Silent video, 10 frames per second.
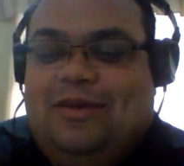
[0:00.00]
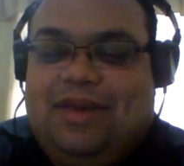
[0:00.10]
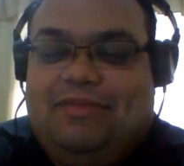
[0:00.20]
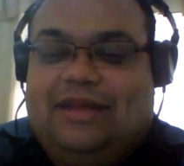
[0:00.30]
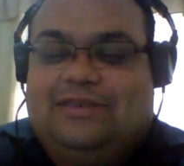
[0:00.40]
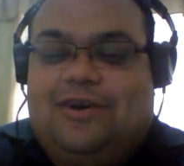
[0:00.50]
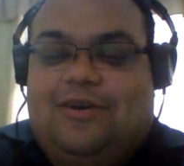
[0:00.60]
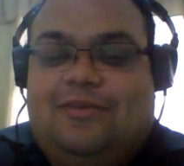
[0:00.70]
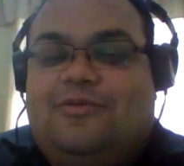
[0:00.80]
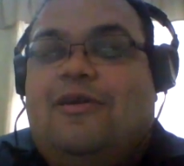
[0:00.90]
Maybe it's
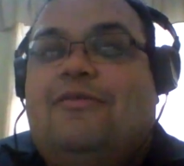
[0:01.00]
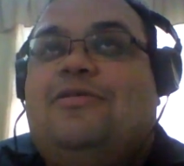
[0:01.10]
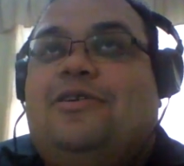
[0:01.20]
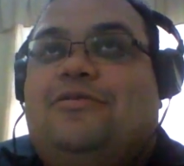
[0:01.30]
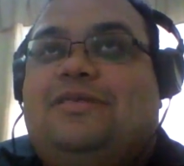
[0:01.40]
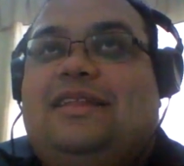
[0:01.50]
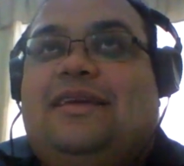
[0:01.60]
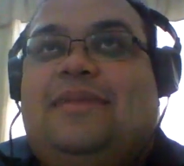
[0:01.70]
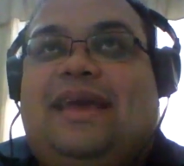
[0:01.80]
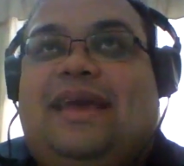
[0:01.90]
homegrown code that
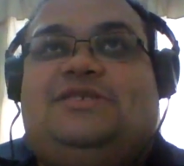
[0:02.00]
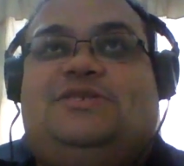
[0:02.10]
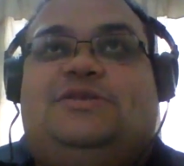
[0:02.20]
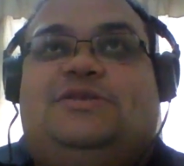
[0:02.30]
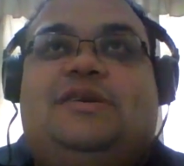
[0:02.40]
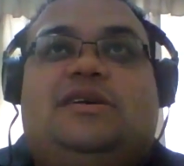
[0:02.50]
they made to